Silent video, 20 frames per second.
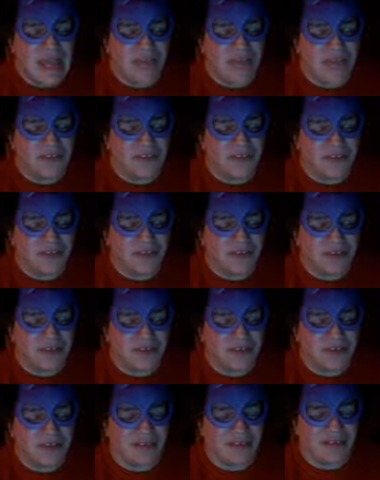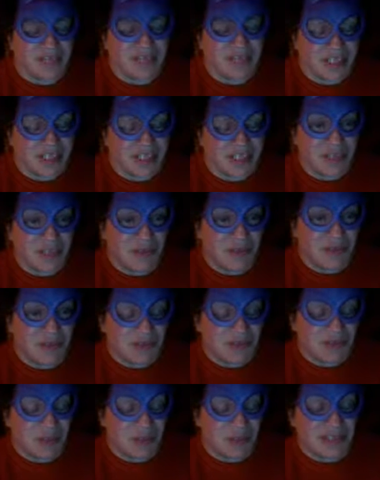and the cinema
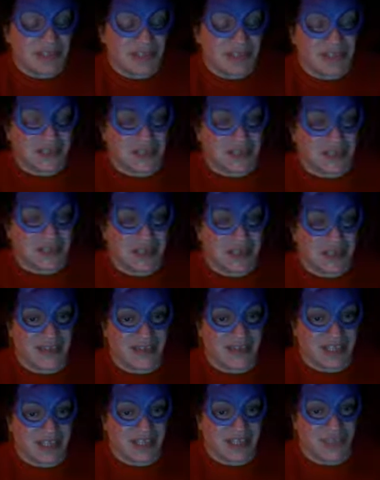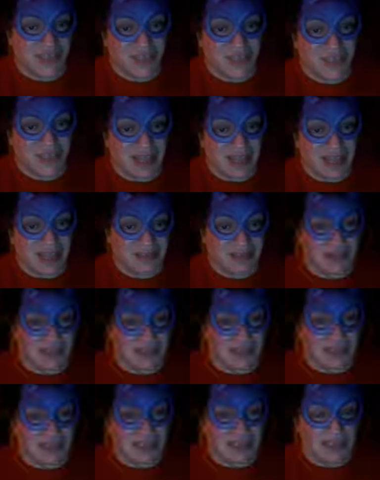that I went to had their
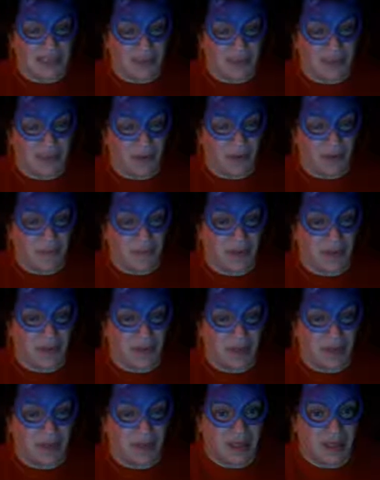subtitles missing at the bottom.